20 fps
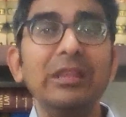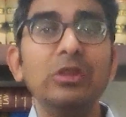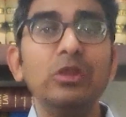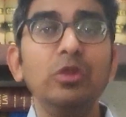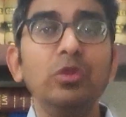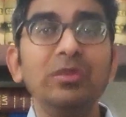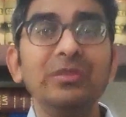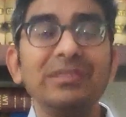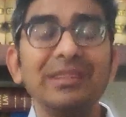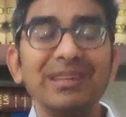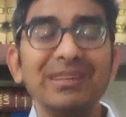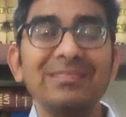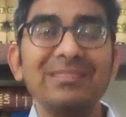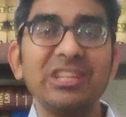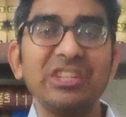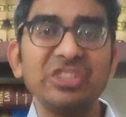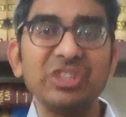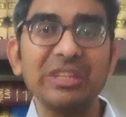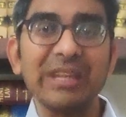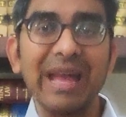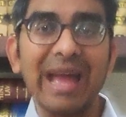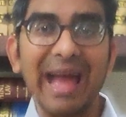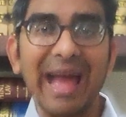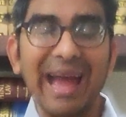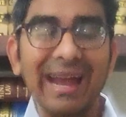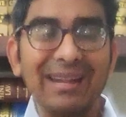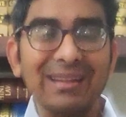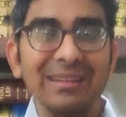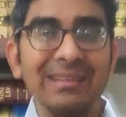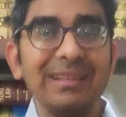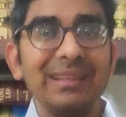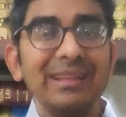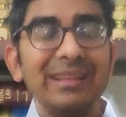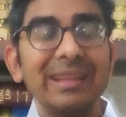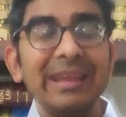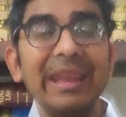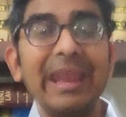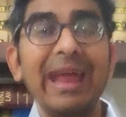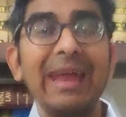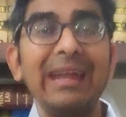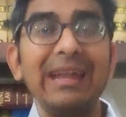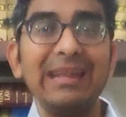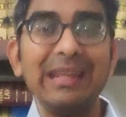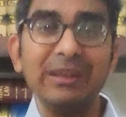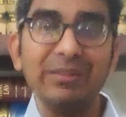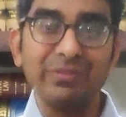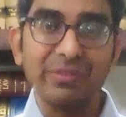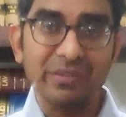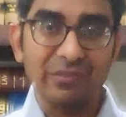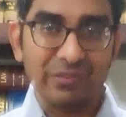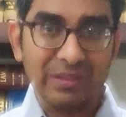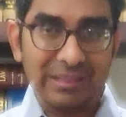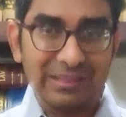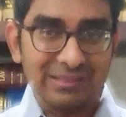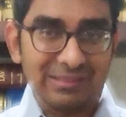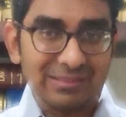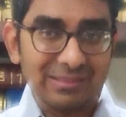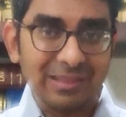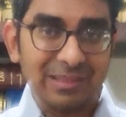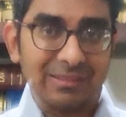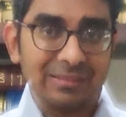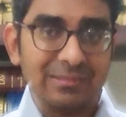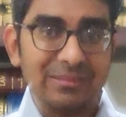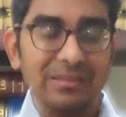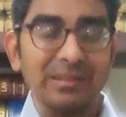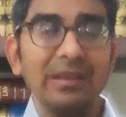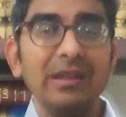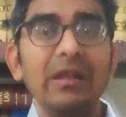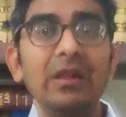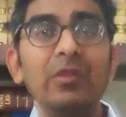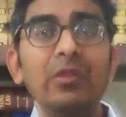Hindu Succession Act 1956,